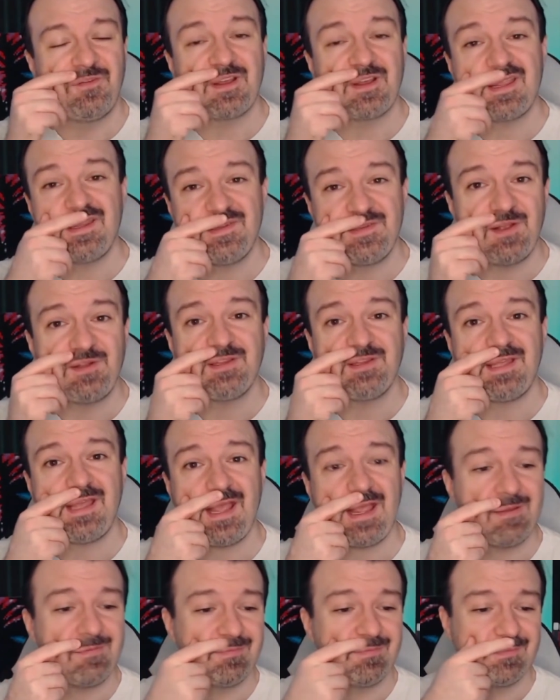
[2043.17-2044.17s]
Fucking
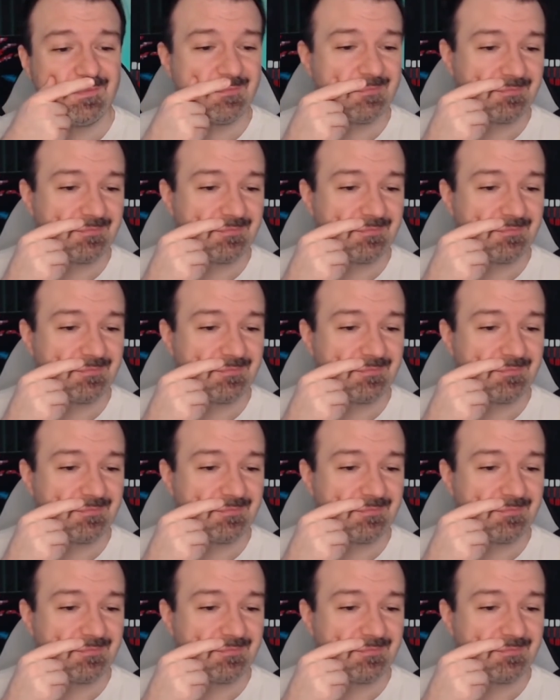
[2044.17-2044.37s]
Zelda game.